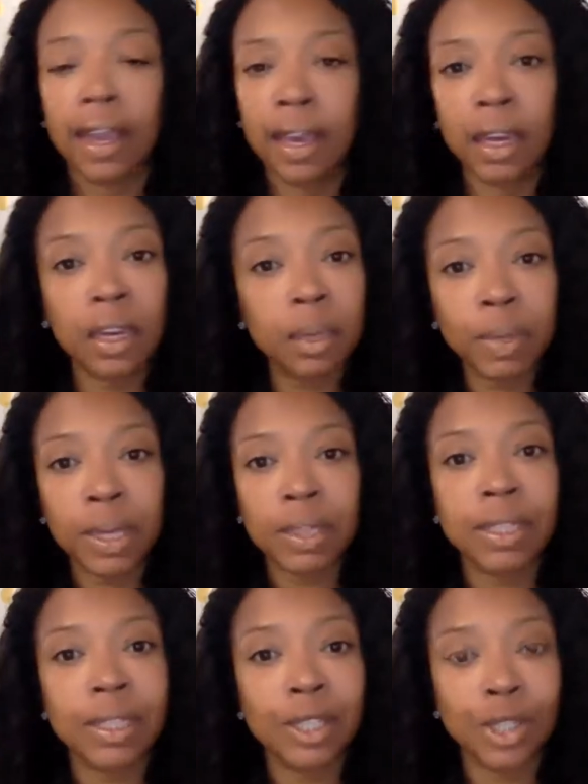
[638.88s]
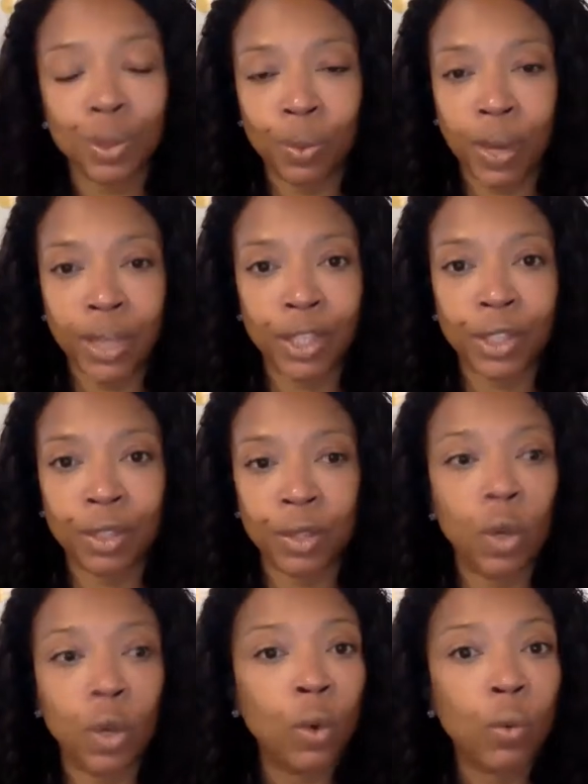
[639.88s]
It could be a
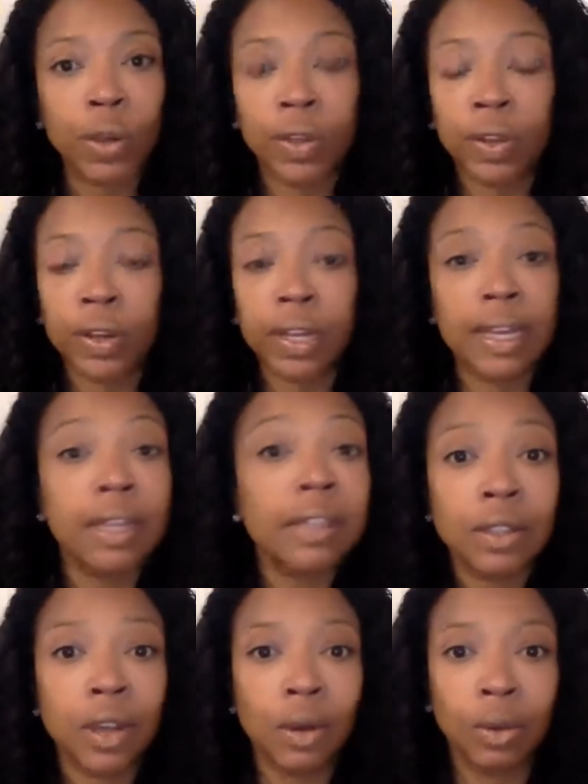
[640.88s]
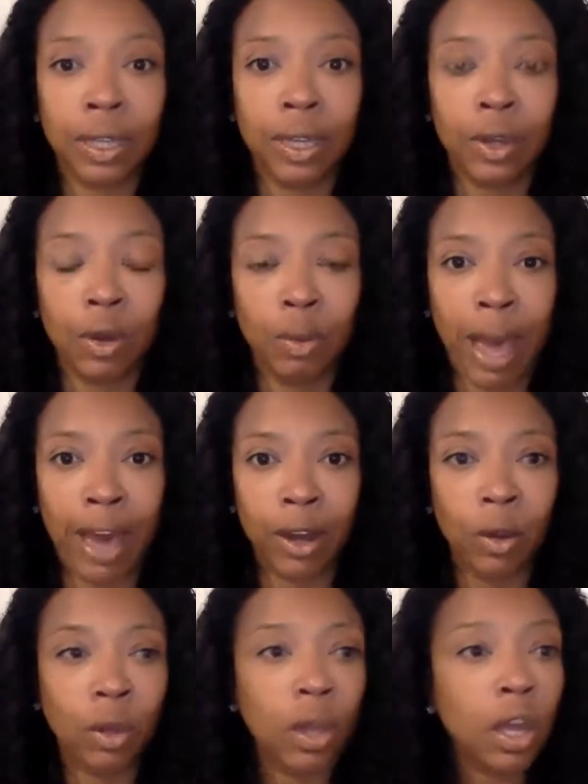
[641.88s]
situation where there is no legal
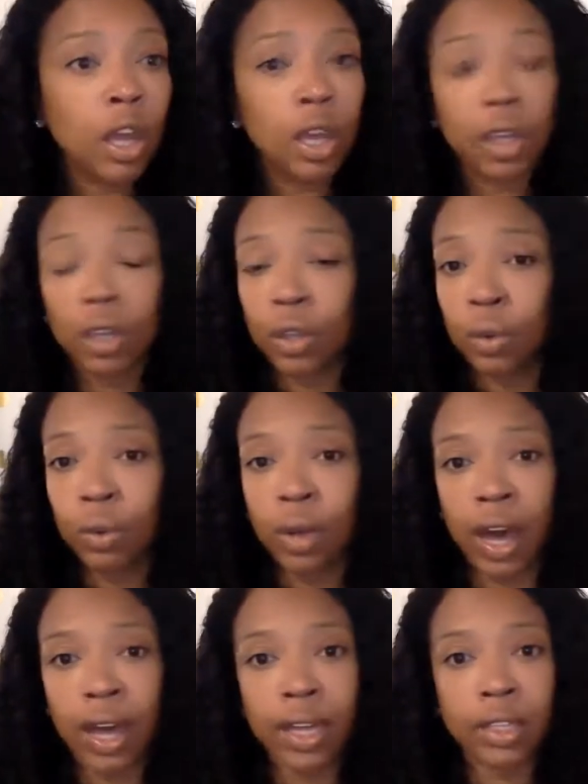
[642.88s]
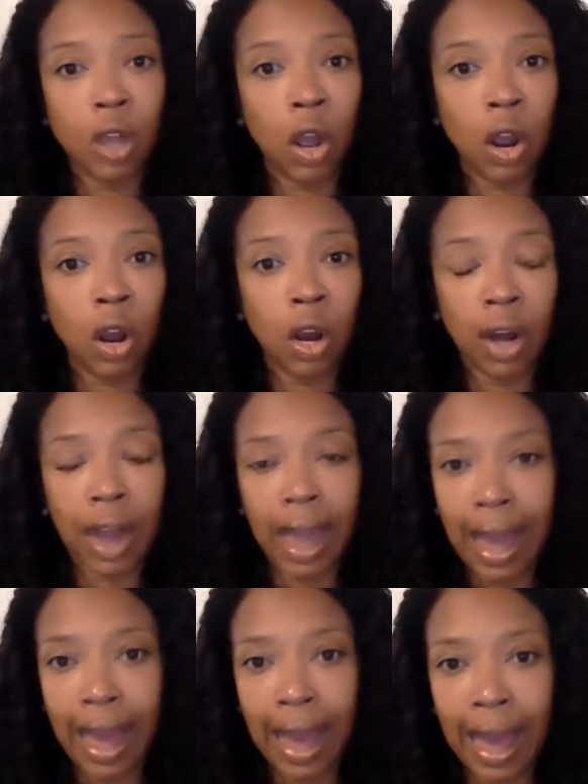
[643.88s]
battle. You guys are
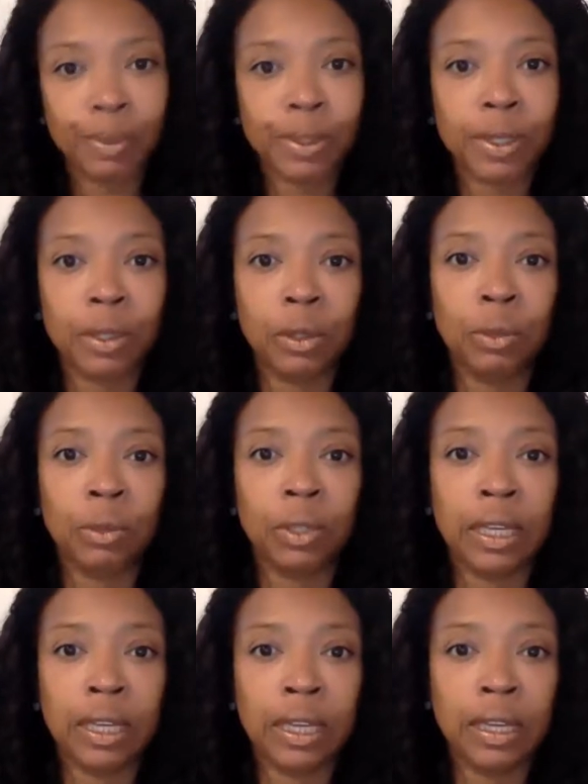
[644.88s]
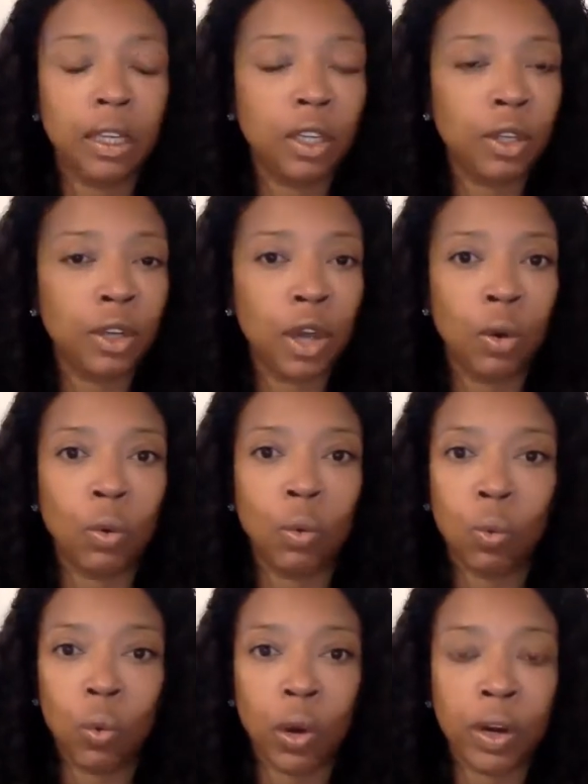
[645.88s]
absolutely,
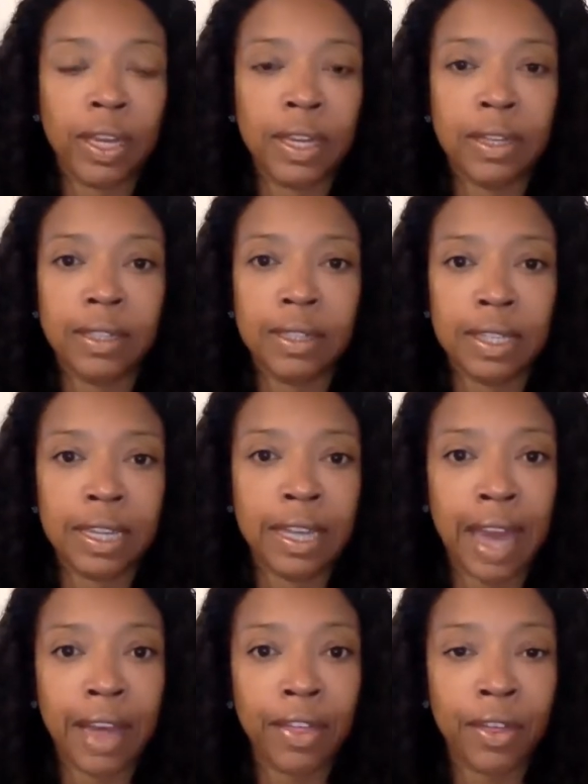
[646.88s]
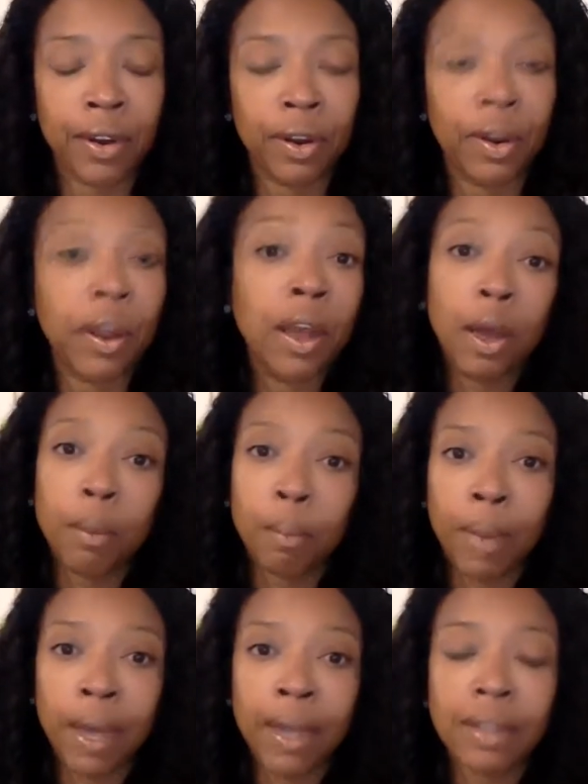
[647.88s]
working together,
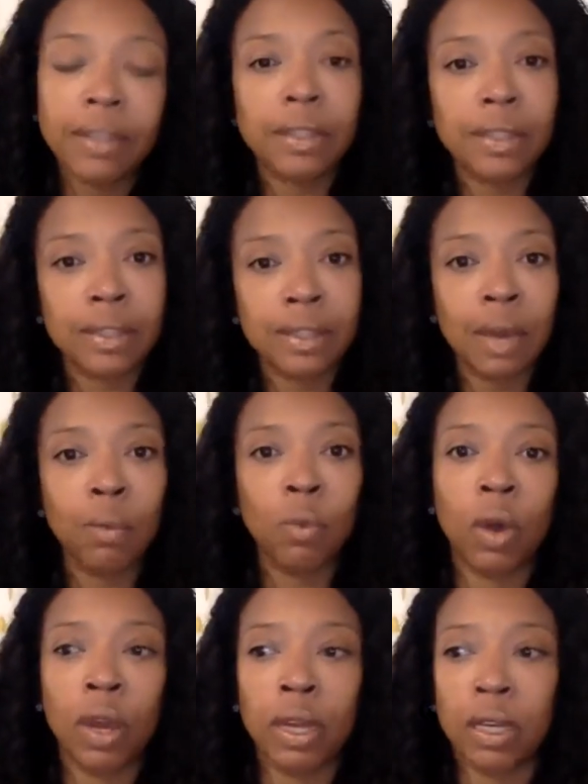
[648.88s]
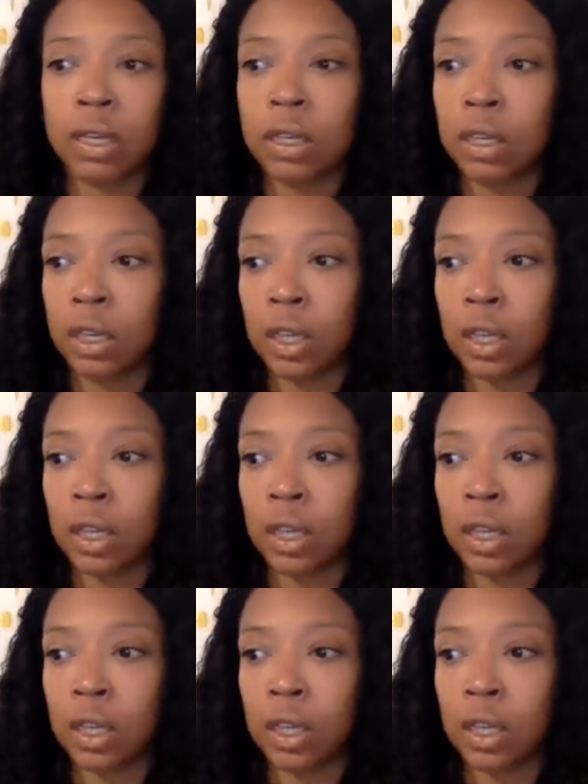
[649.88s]
but someone,